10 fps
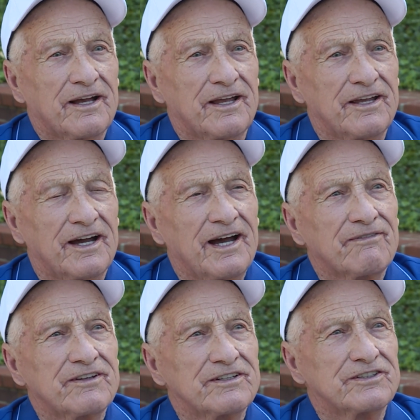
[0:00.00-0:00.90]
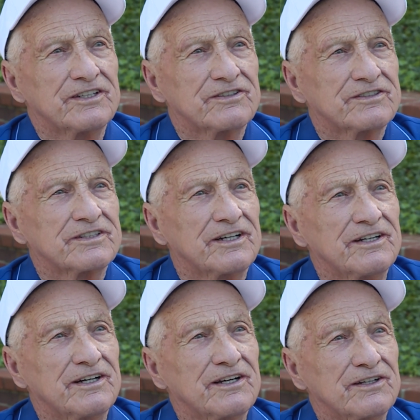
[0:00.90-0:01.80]
you have to just
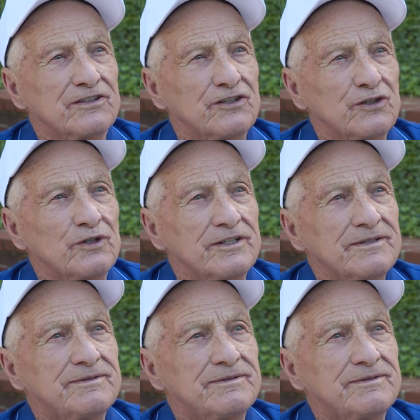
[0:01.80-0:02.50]
do it.